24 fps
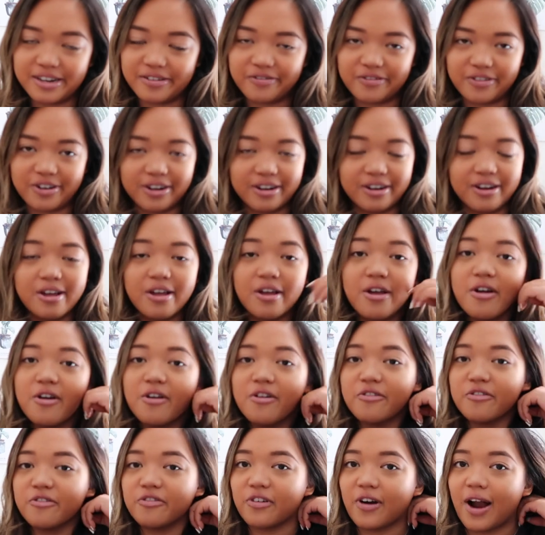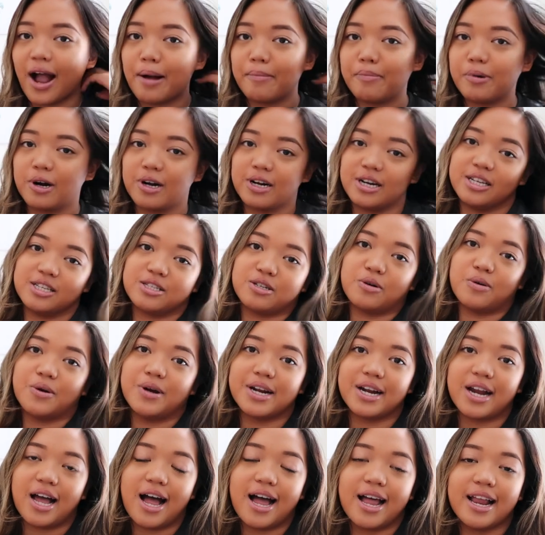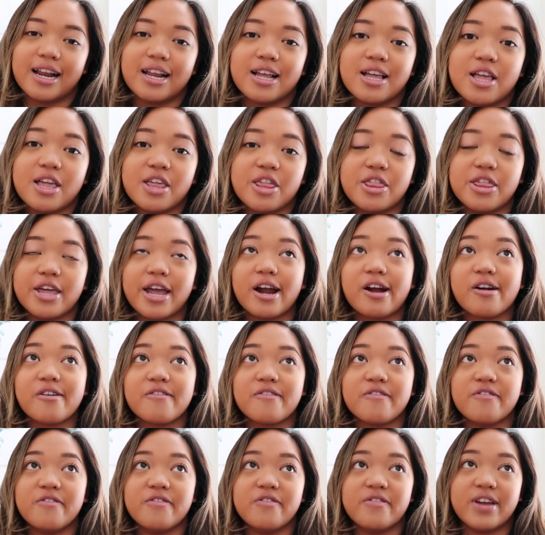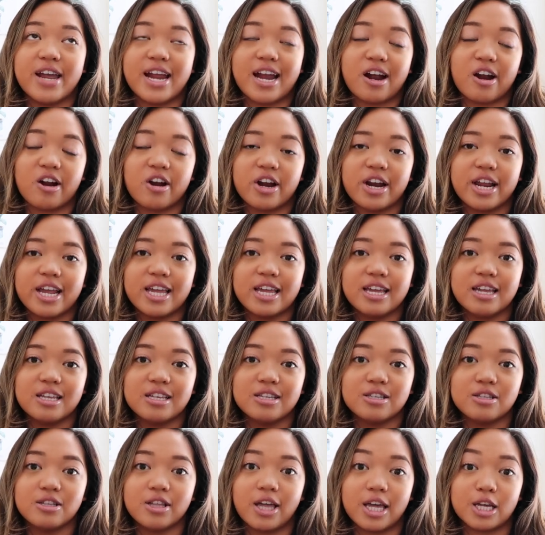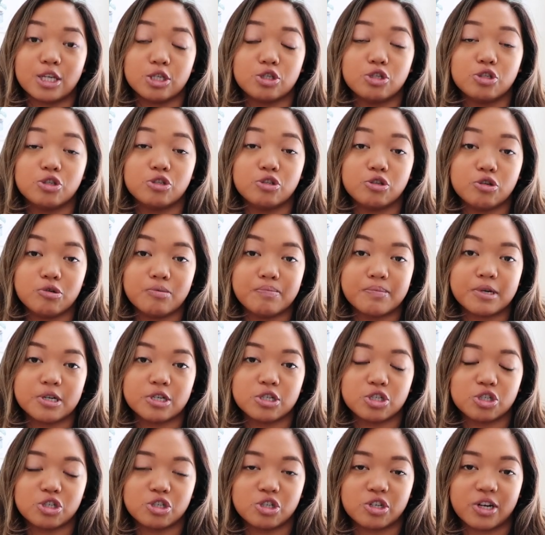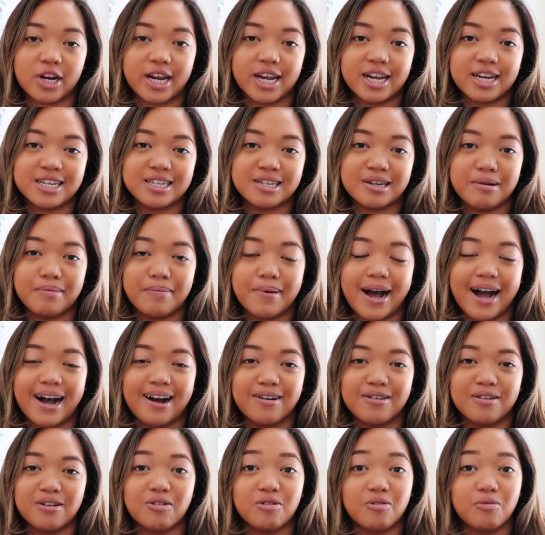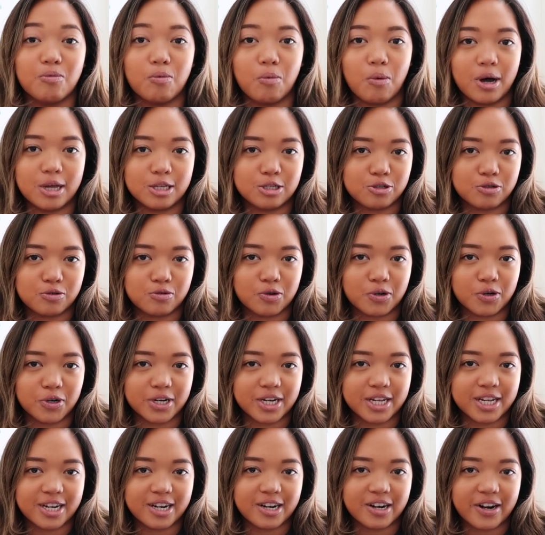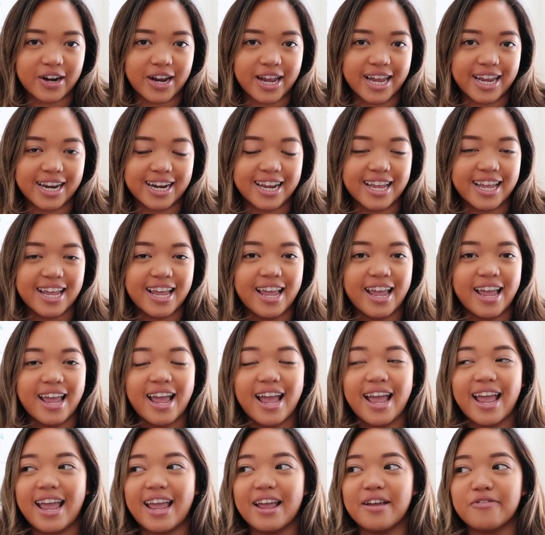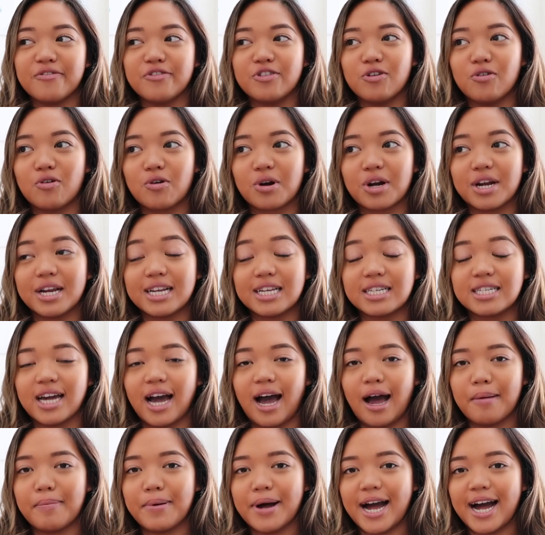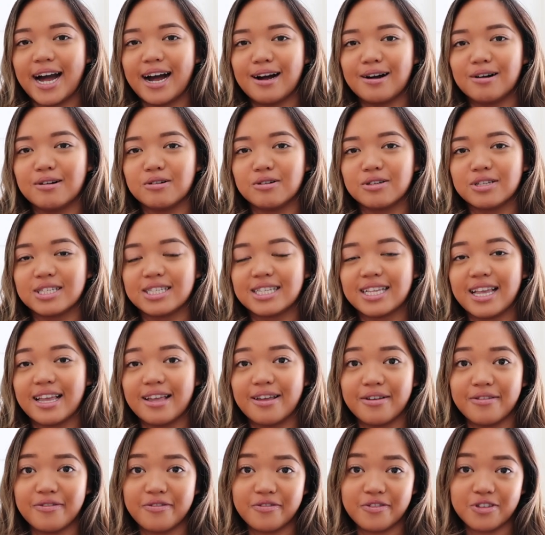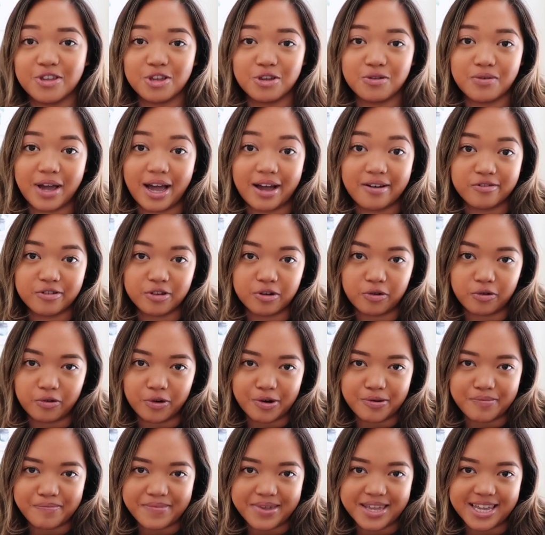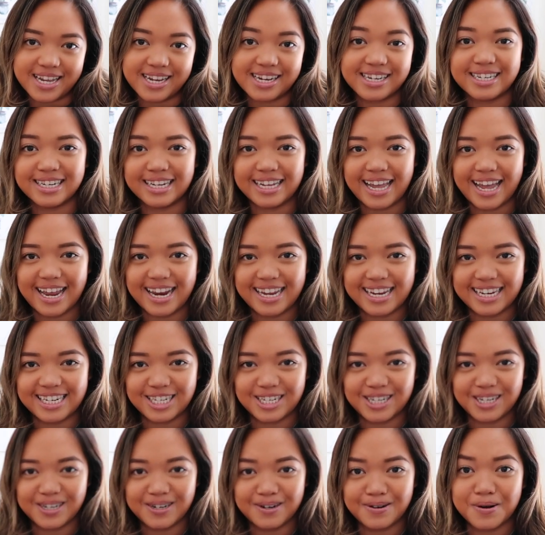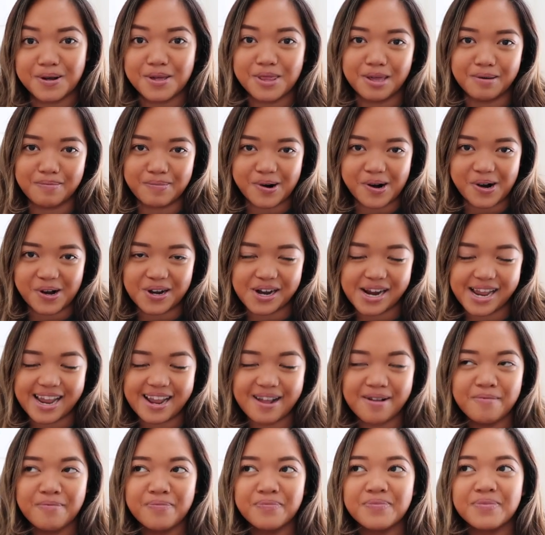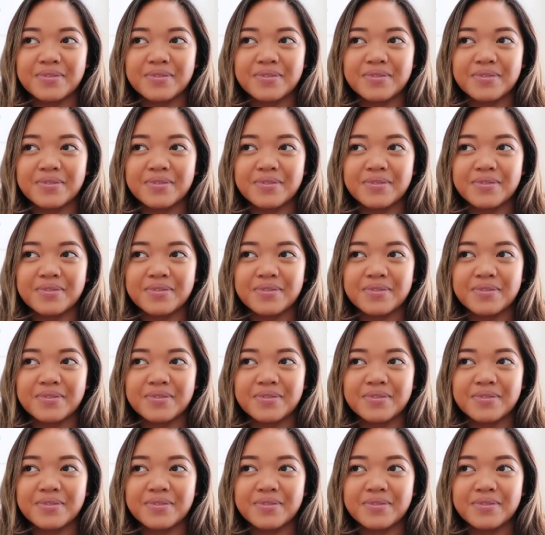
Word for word: different frat parties or whatnot, they are very like super strict about what sorority you're in if you're in a top house, if you have a group meet to get into the party.